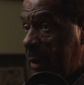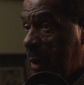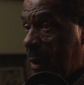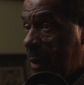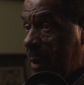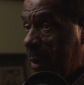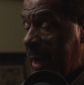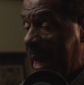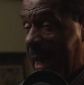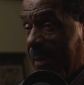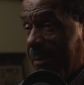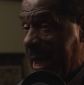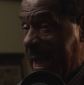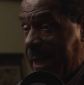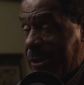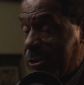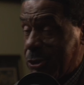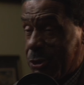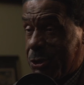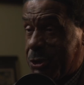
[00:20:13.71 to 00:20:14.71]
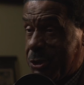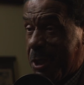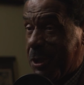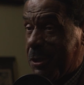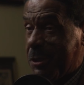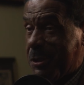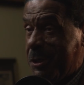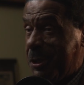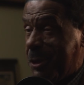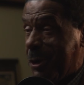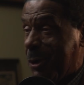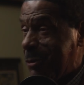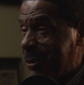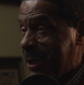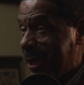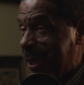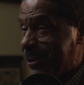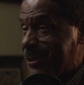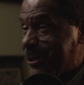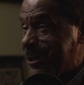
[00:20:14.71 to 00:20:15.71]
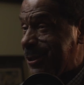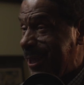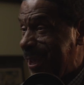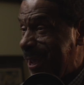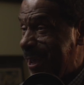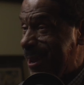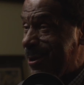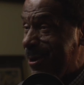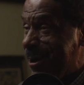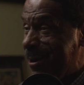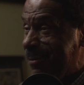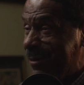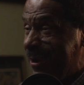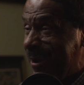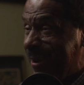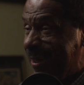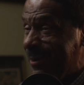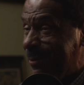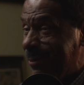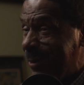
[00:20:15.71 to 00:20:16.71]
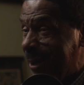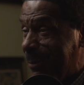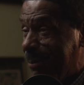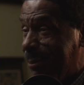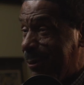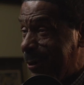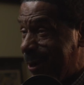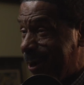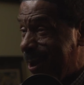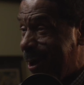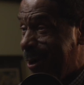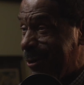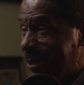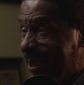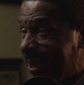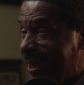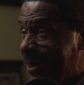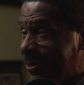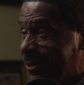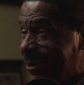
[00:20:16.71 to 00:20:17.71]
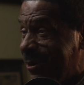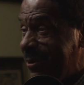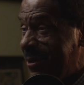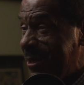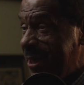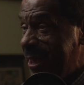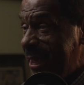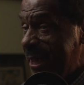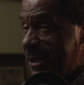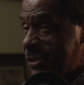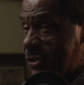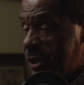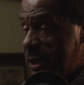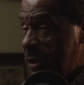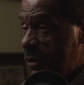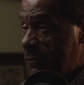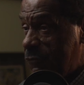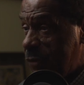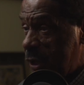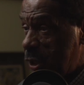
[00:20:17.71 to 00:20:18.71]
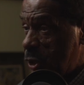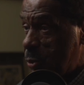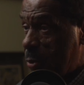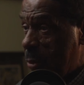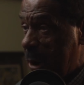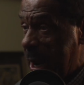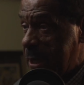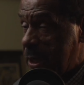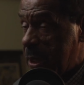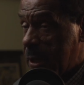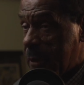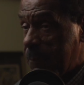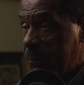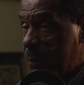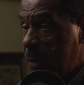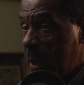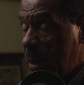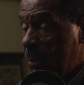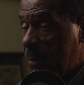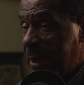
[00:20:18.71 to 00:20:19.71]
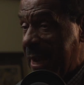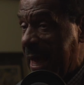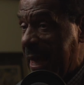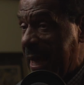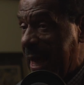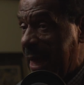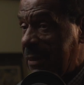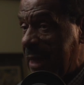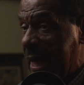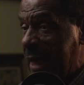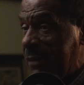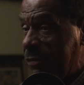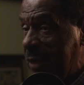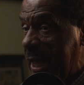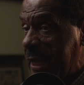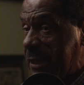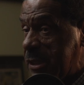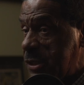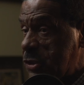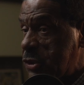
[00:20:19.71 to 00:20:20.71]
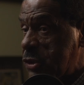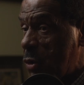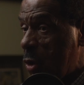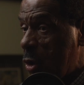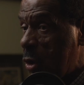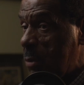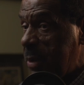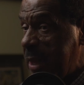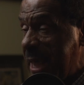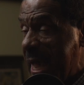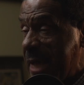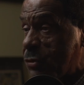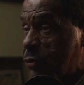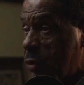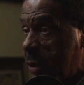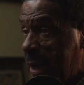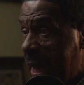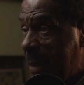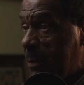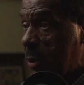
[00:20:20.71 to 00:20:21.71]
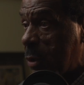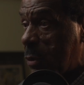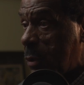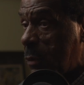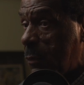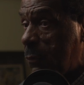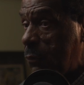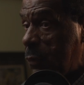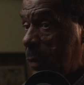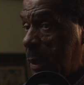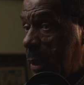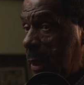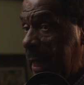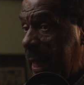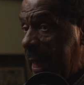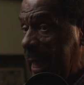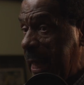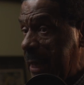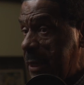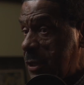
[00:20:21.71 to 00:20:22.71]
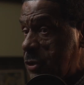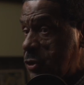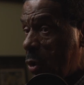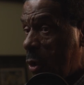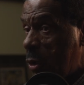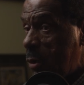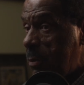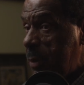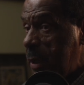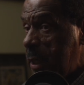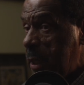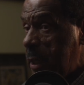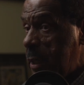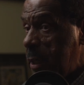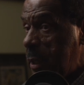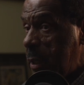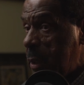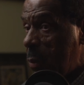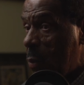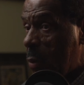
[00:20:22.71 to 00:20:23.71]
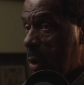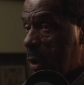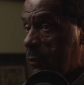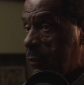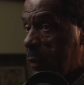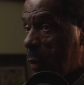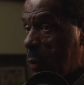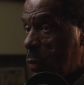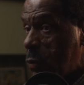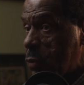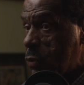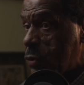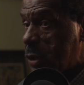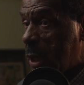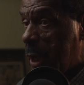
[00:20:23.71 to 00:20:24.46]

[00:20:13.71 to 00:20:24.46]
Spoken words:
I'm anxious to to get to the end of it and put it all together and see the finished product. But I think this is going to be astronomical, and it's going to be one of those